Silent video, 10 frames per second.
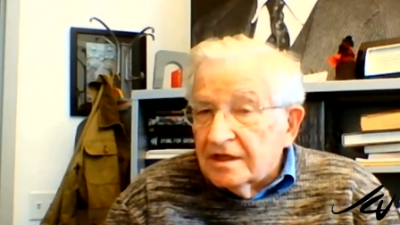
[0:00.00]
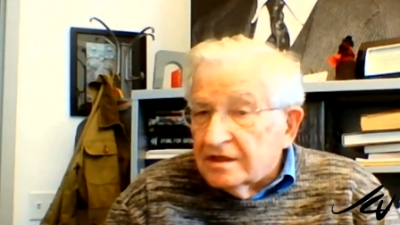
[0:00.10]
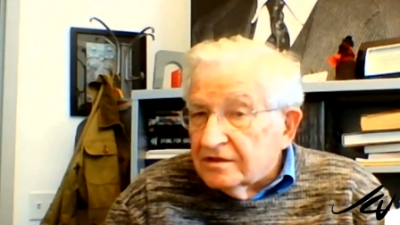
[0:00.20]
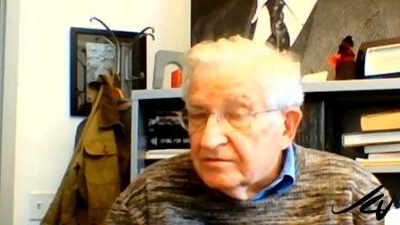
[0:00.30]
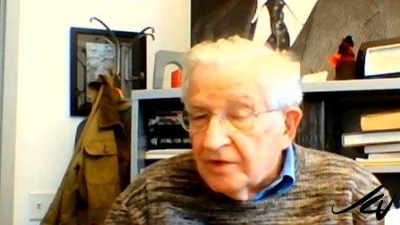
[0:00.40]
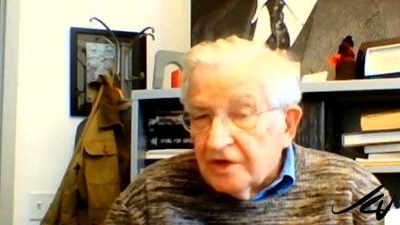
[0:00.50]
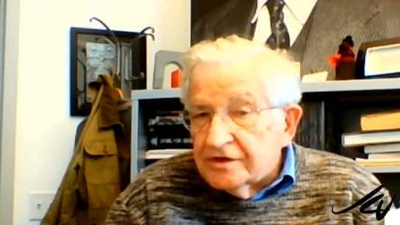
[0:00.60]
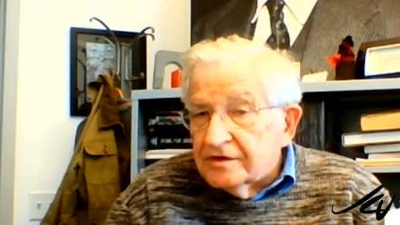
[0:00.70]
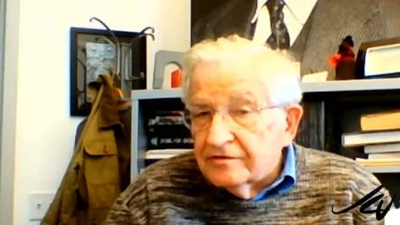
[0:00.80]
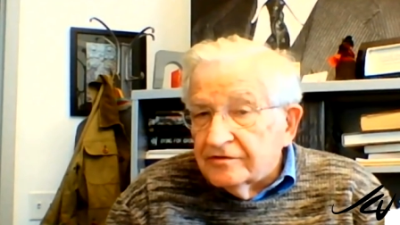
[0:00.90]
then to
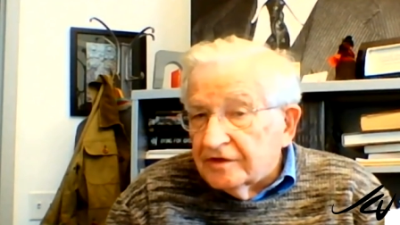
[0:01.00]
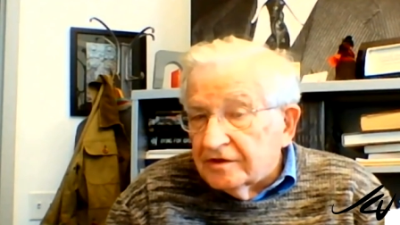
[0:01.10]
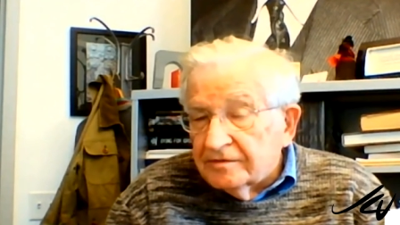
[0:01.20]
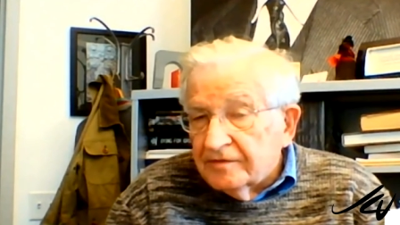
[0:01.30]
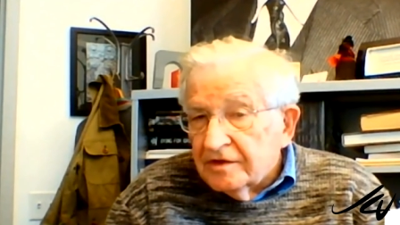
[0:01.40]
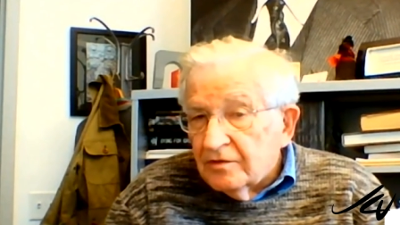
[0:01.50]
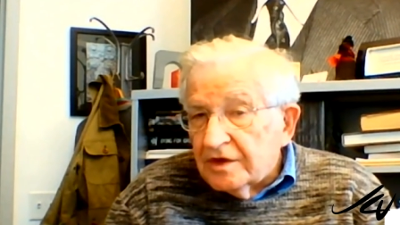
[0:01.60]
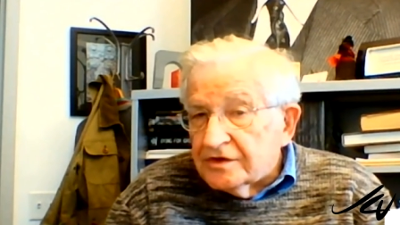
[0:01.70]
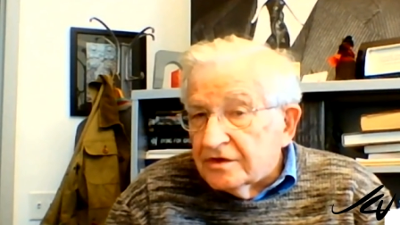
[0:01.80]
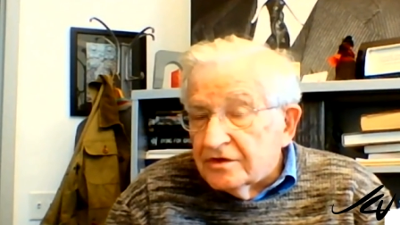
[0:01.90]
parts of uh,
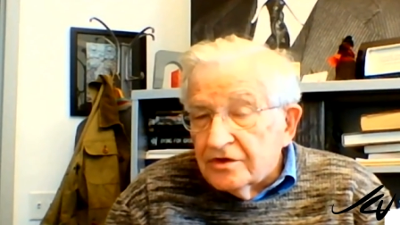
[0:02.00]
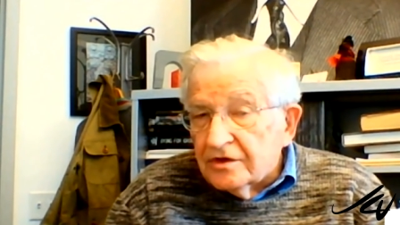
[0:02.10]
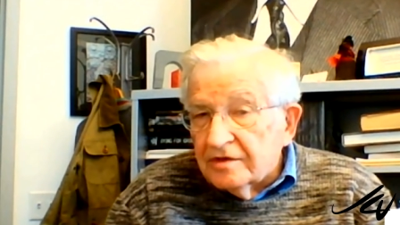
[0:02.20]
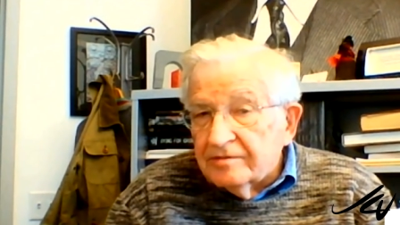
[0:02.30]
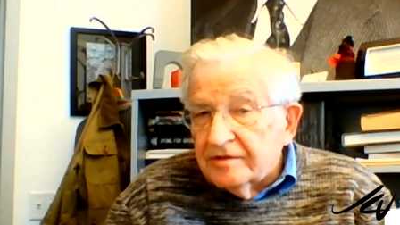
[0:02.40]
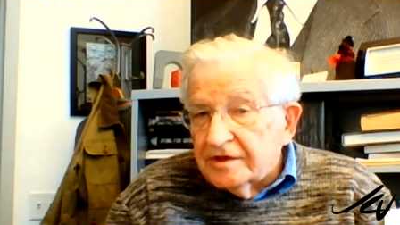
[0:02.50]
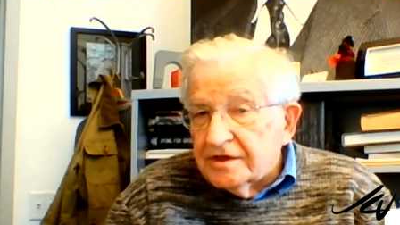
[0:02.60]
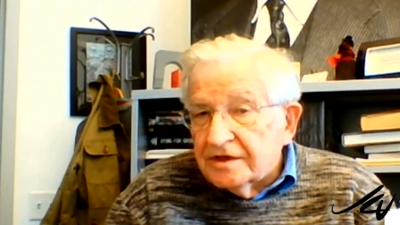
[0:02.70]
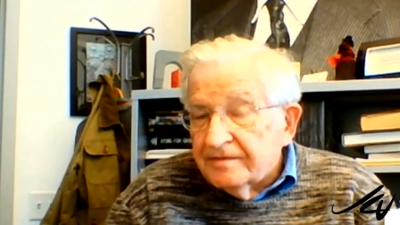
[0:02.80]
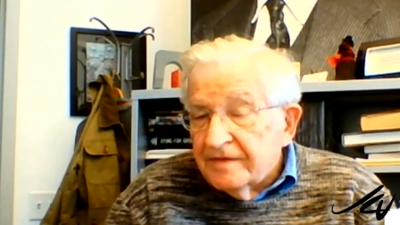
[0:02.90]
Western Europe,
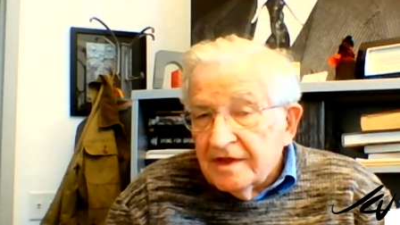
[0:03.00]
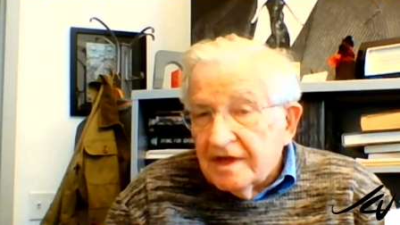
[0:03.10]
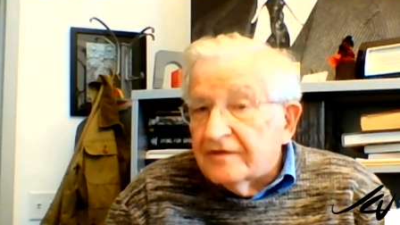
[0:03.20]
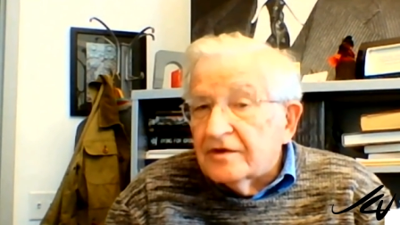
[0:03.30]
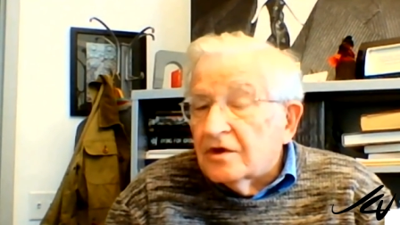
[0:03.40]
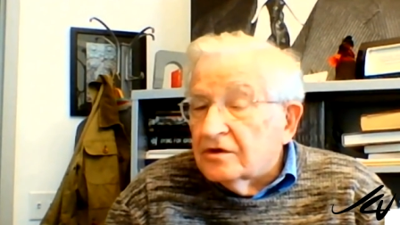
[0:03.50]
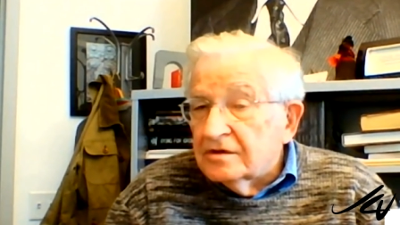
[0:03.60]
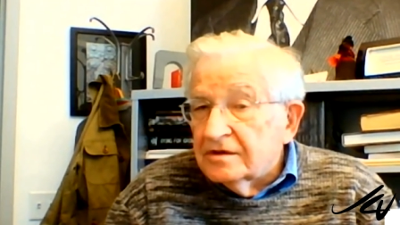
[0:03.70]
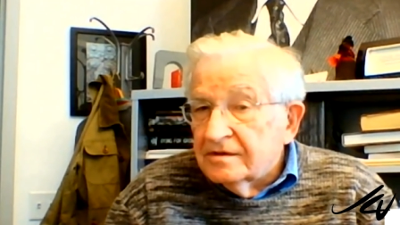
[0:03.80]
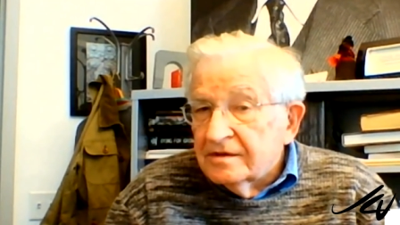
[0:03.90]
which have their
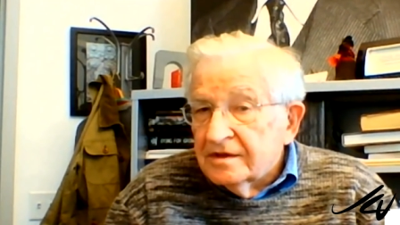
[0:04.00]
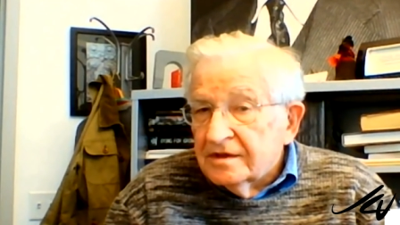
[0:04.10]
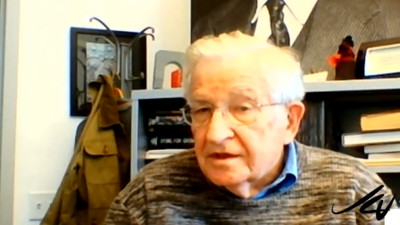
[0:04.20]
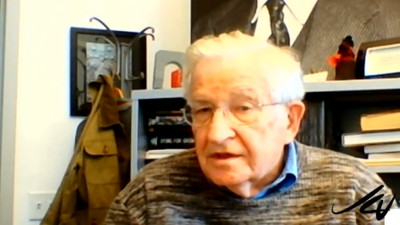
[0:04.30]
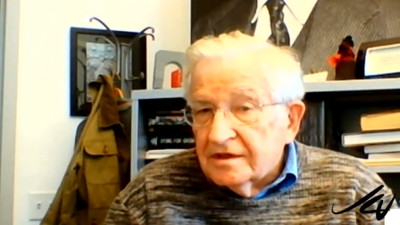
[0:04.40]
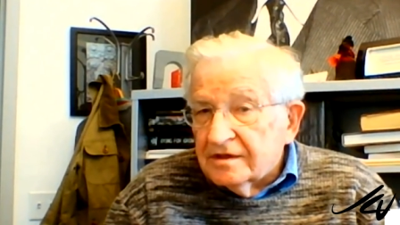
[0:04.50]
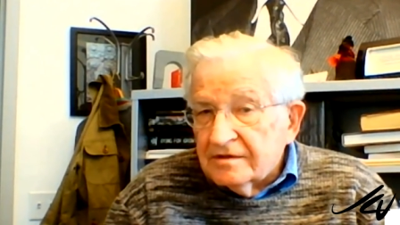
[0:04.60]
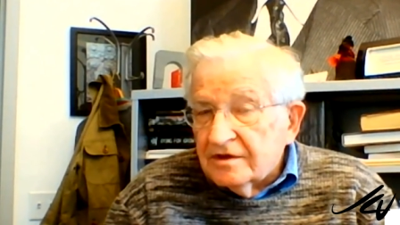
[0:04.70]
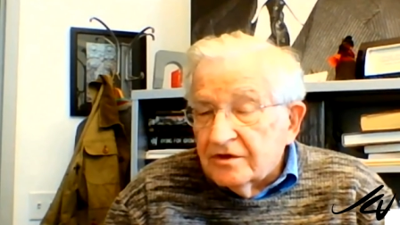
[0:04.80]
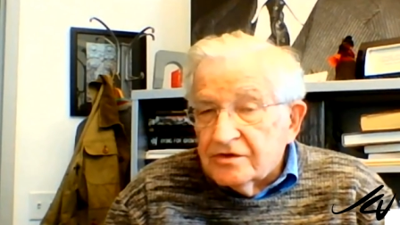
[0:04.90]
own uh,
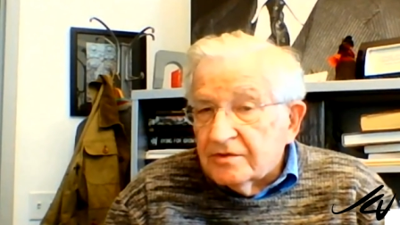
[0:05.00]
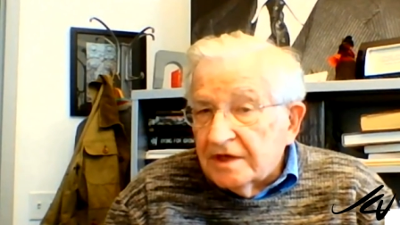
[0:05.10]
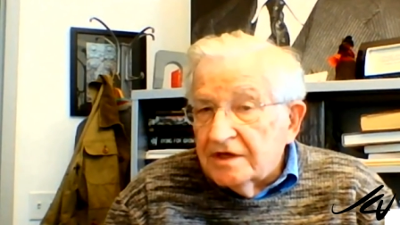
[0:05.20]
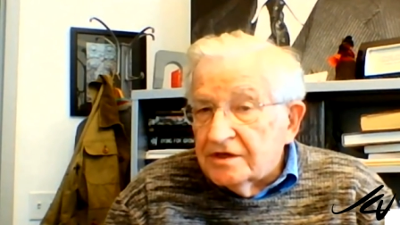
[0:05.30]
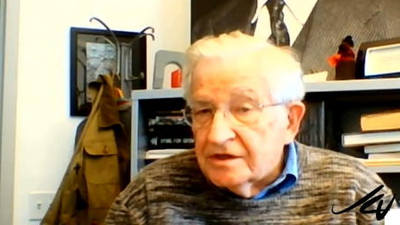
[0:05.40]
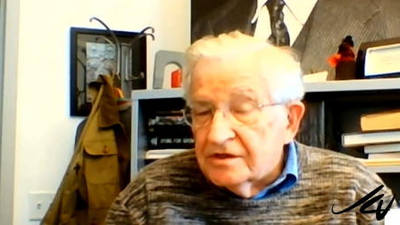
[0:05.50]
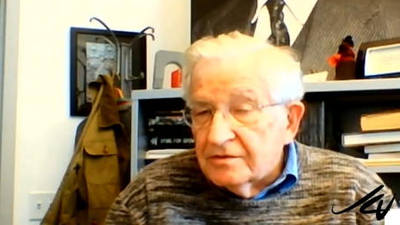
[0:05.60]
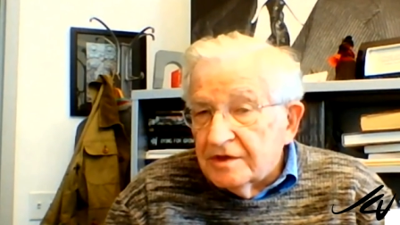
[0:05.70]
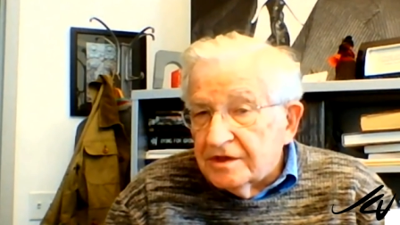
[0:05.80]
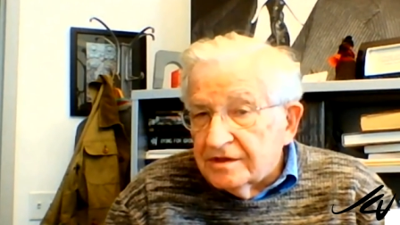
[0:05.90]
close
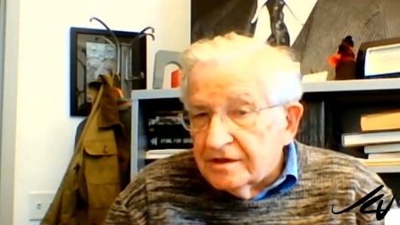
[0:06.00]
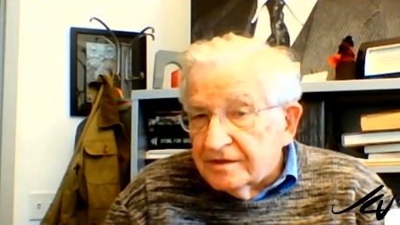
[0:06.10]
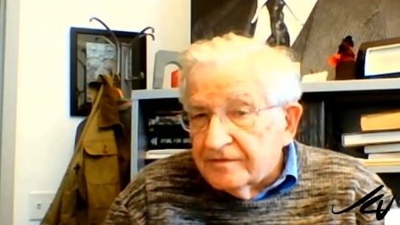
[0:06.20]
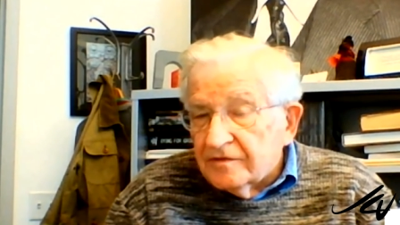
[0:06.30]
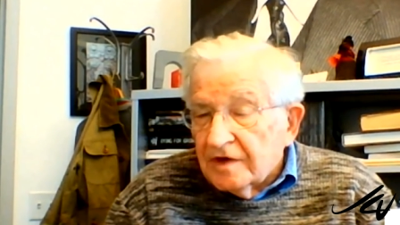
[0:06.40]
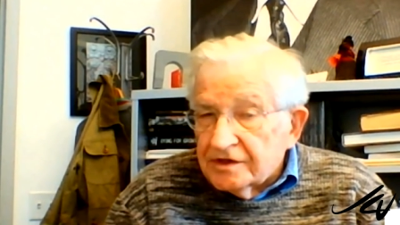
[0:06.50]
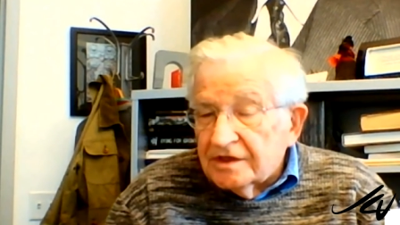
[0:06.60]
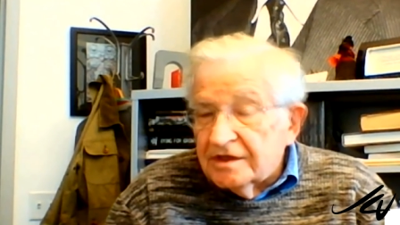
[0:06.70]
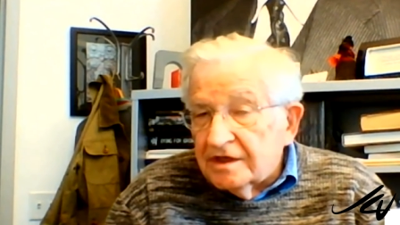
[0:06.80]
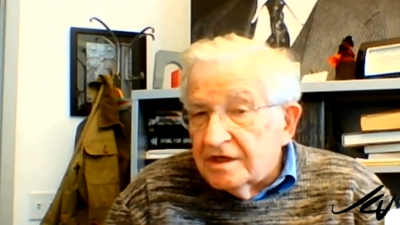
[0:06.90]
relations with uh, Russia
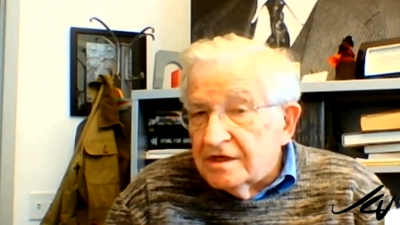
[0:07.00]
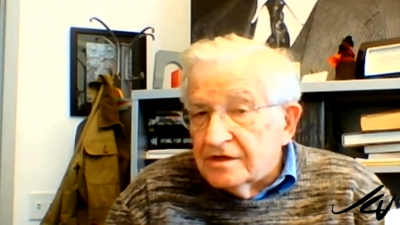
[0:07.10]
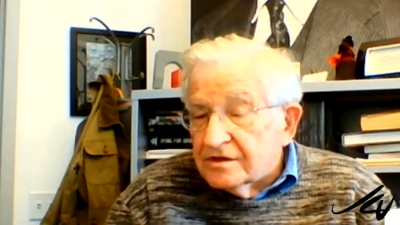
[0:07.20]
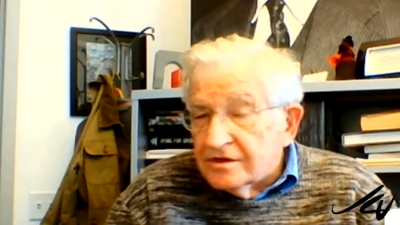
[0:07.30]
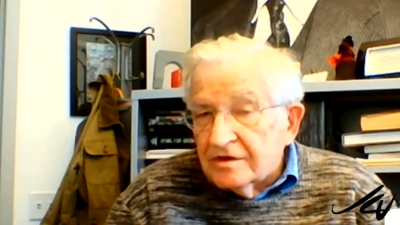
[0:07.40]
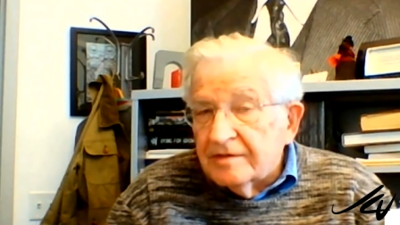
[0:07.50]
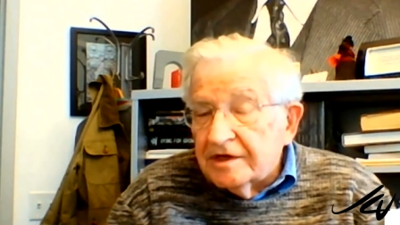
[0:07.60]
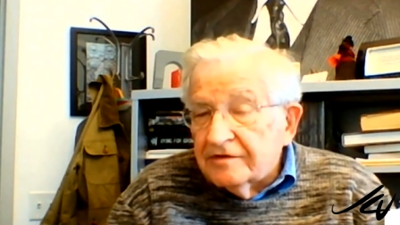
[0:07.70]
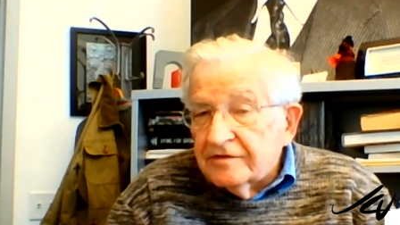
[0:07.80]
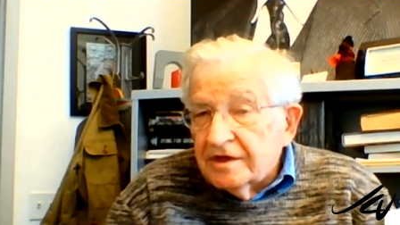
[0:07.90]
and the East,
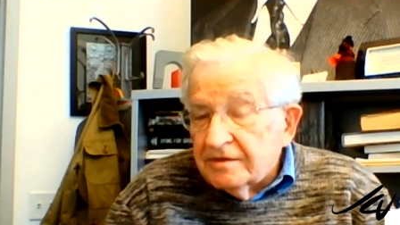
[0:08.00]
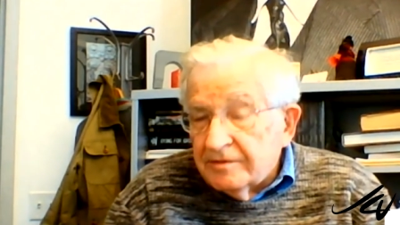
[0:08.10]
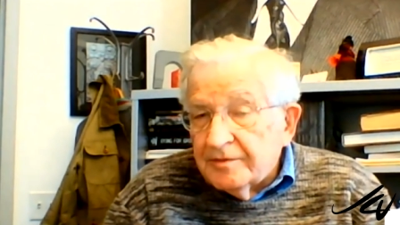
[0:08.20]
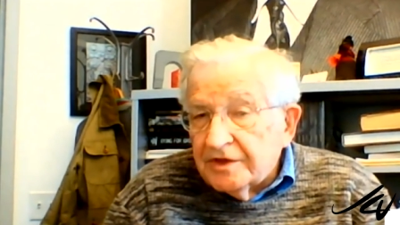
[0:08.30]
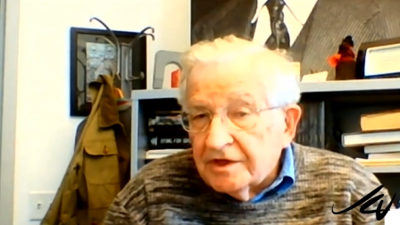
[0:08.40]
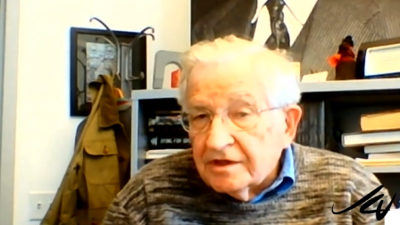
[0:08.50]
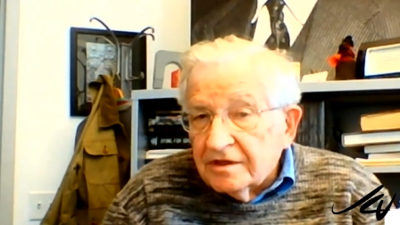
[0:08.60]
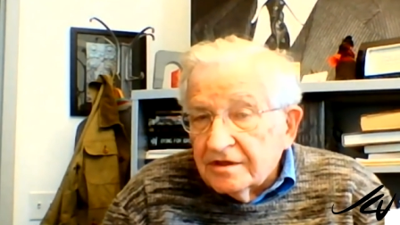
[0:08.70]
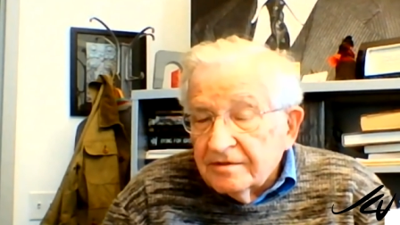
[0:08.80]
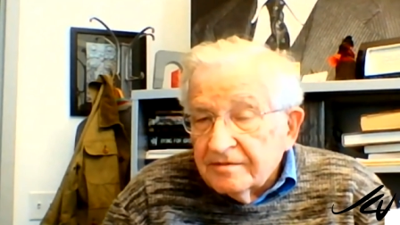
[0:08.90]
Germany in
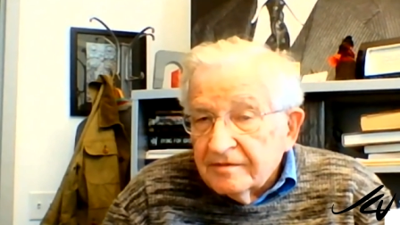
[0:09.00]
particular.